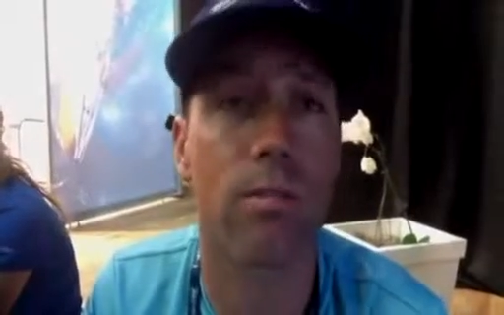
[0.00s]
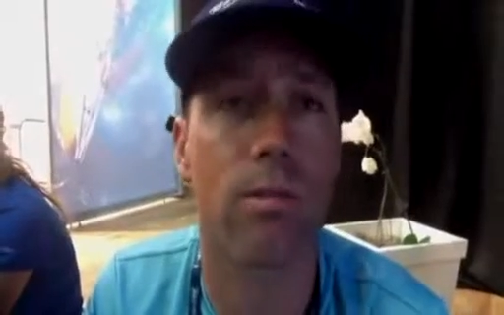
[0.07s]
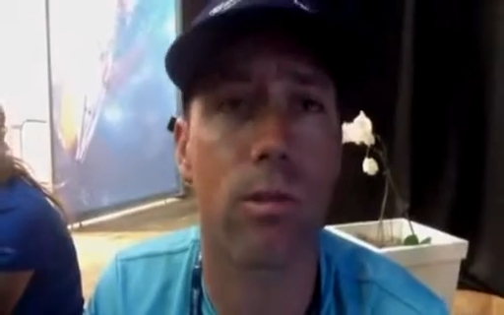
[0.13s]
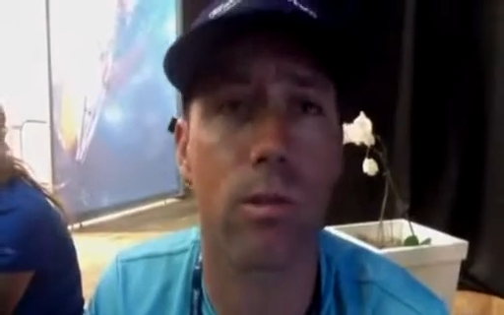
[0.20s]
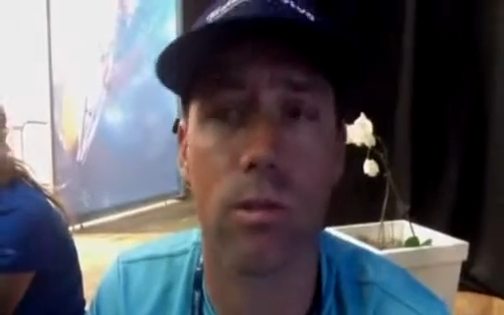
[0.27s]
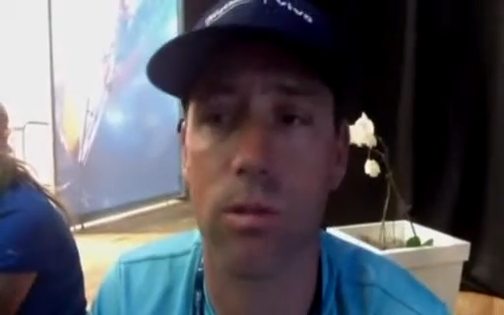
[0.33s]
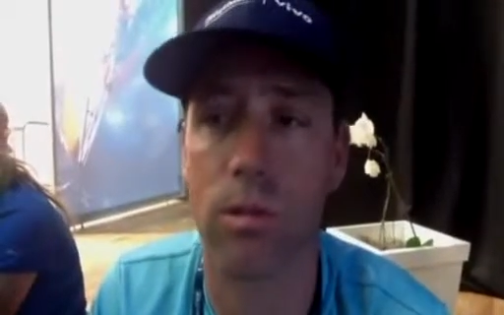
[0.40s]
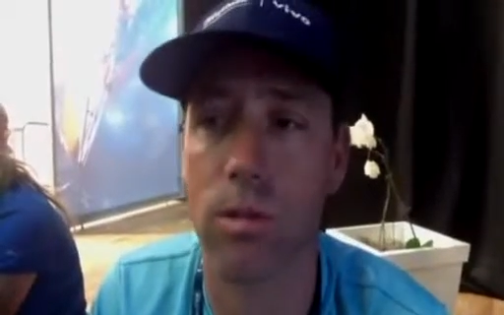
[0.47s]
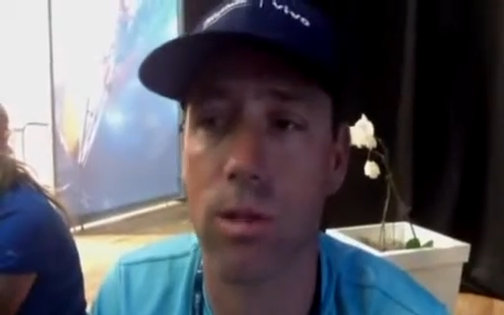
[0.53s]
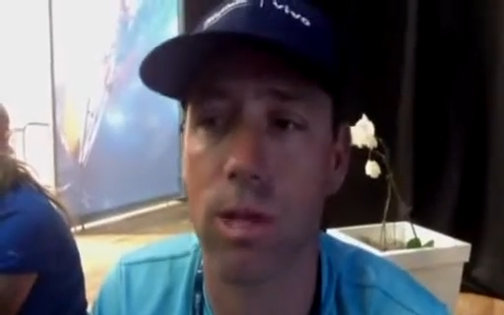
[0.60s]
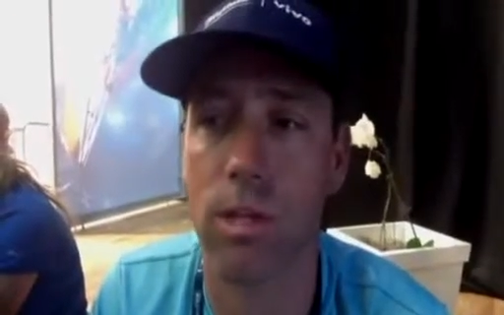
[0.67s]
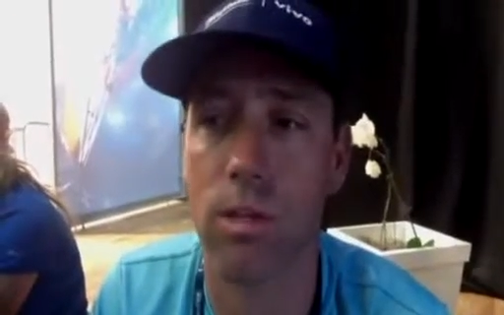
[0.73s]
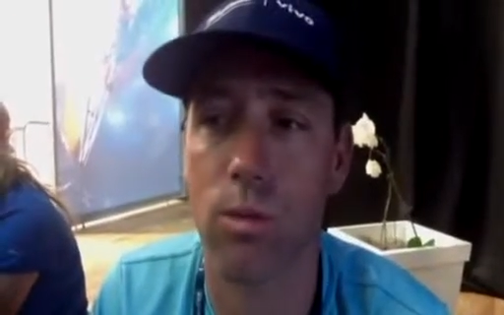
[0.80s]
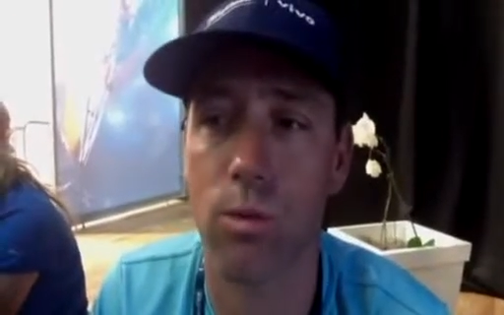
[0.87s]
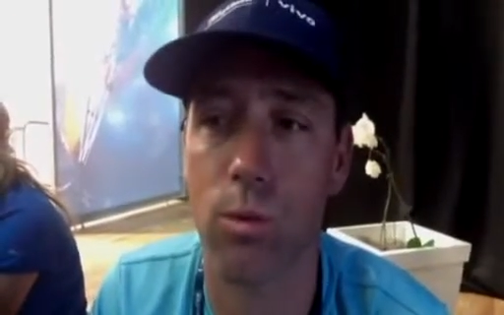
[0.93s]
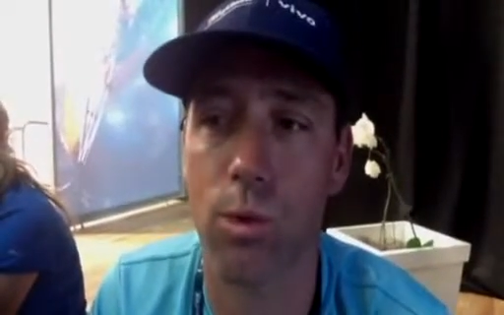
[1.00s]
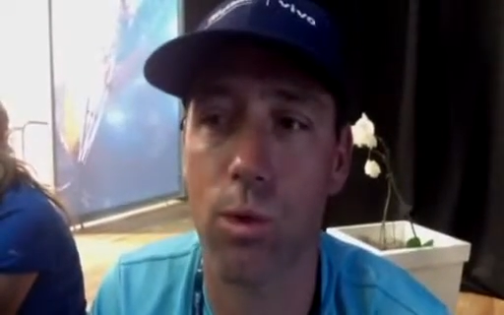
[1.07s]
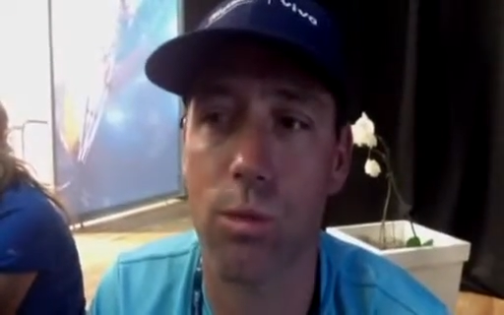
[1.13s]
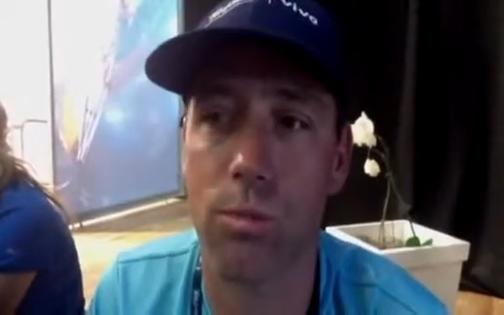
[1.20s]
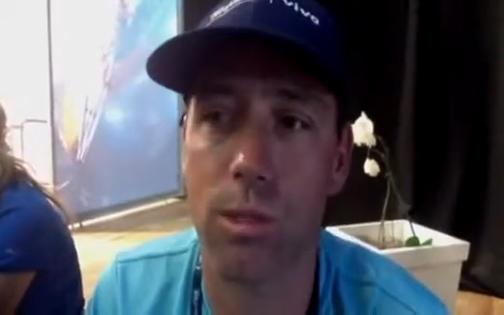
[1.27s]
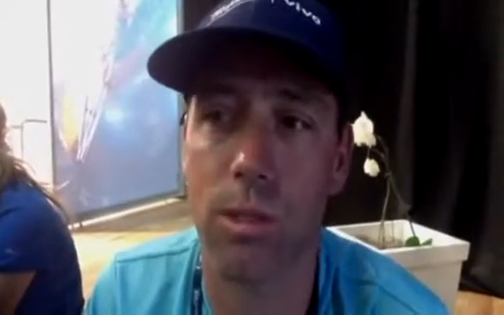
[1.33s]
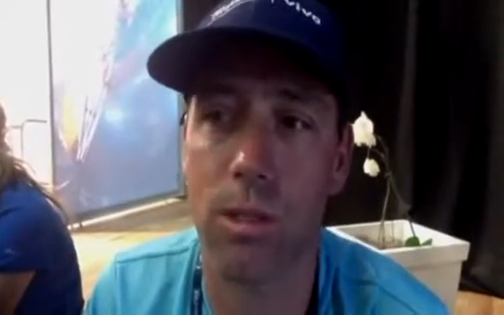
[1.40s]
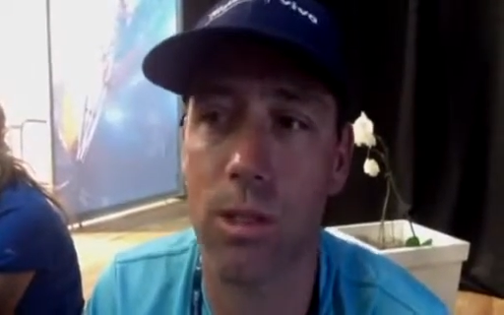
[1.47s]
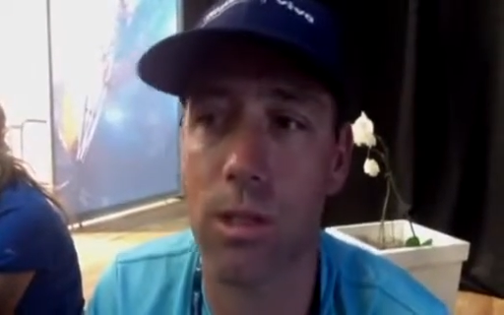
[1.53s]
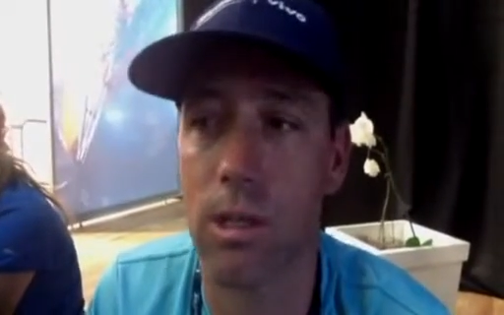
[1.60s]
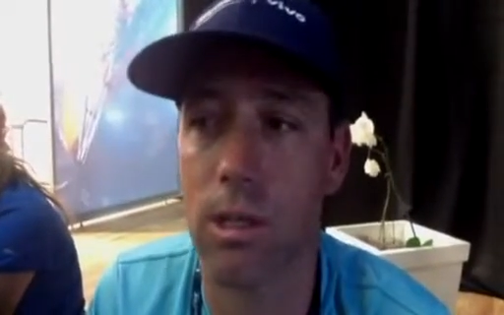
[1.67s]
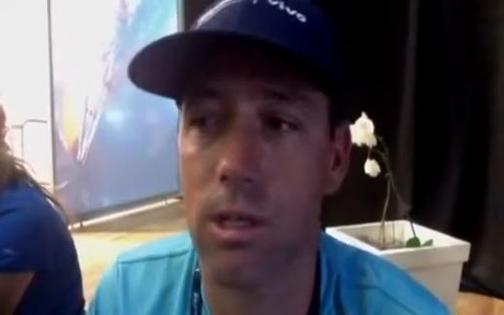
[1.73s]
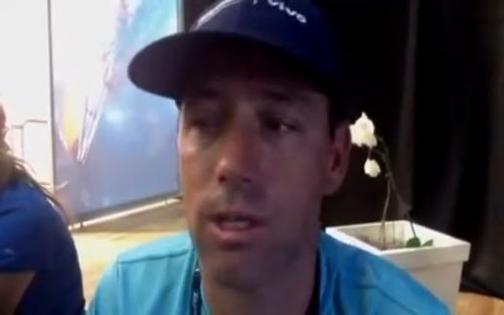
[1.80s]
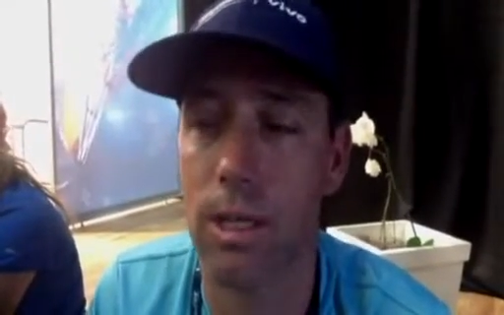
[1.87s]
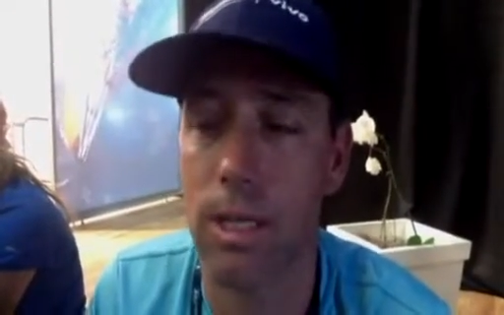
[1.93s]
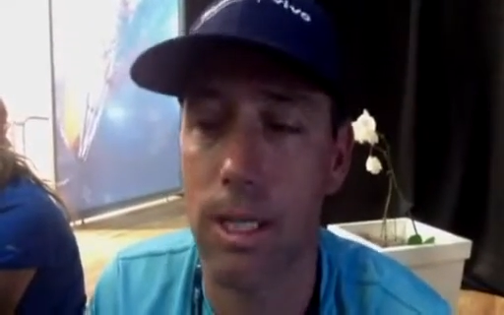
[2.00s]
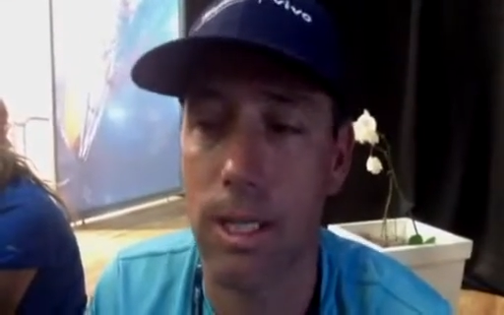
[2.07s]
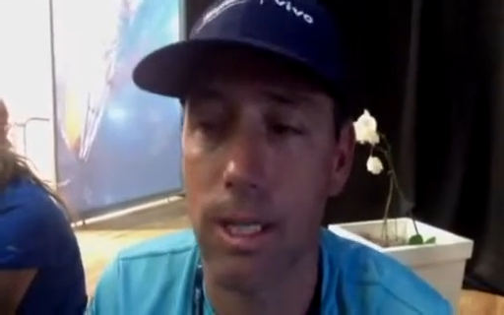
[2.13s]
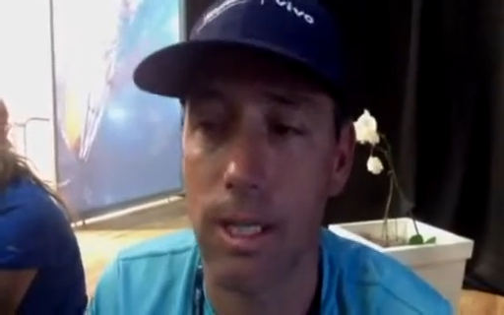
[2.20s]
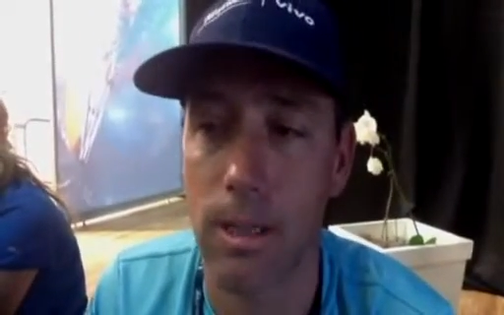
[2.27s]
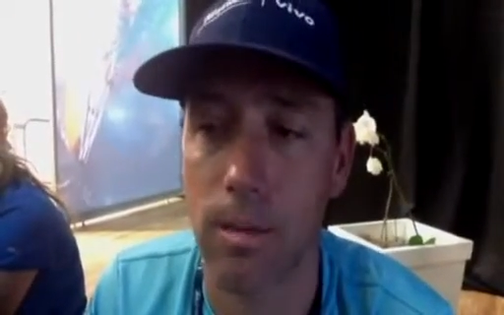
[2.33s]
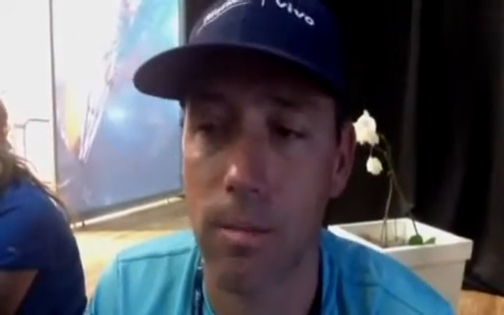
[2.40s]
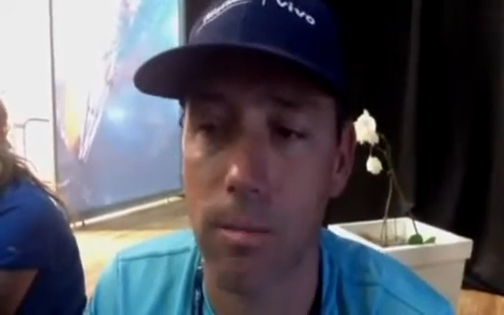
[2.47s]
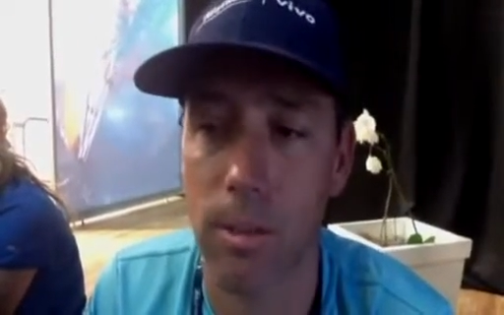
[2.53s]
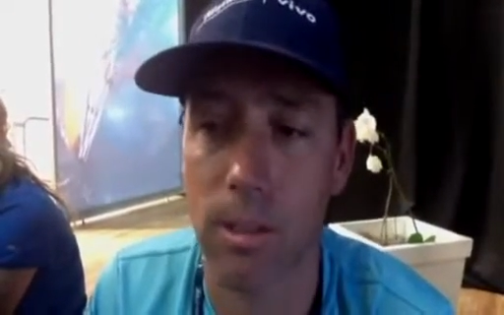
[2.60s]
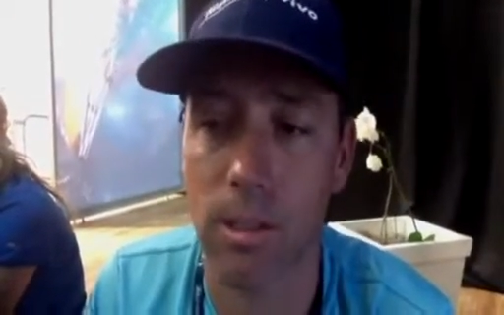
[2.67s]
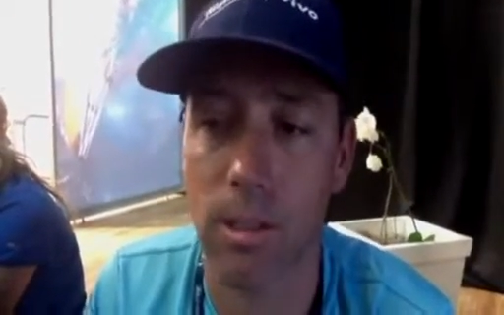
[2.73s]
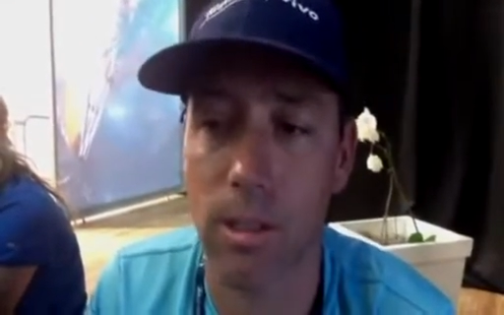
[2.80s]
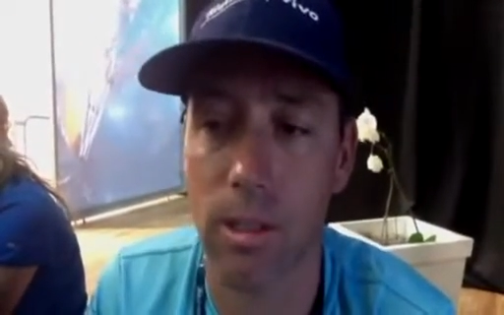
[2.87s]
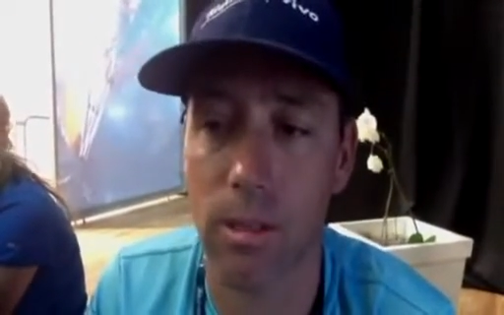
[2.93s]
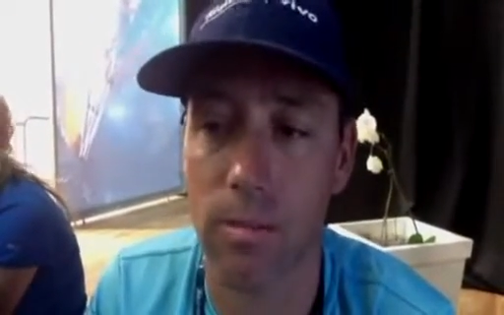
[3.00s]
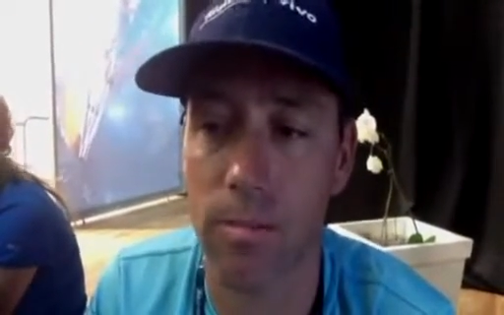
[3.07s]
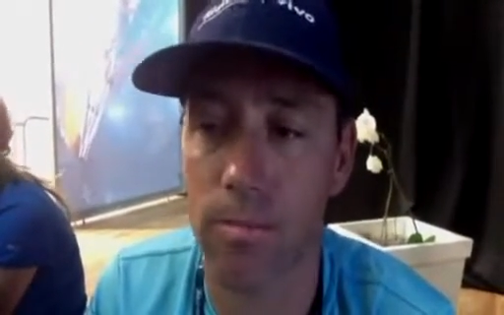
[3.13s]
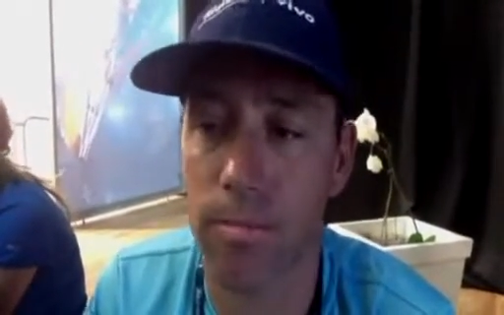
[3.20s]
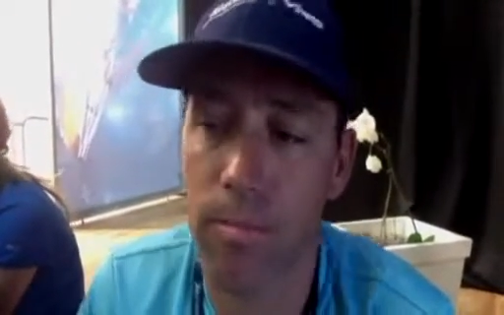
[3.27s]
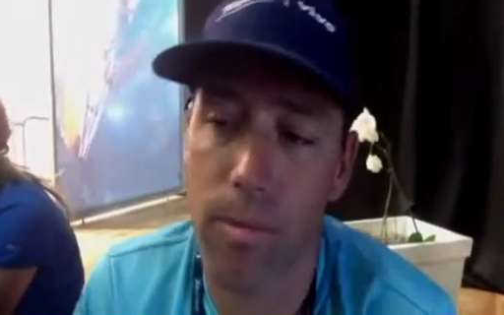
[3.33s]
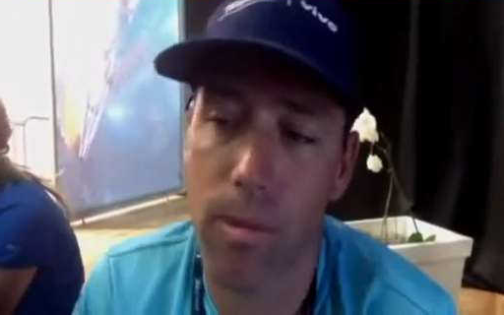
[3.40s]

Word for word: Was nice to watch, but uh, but um,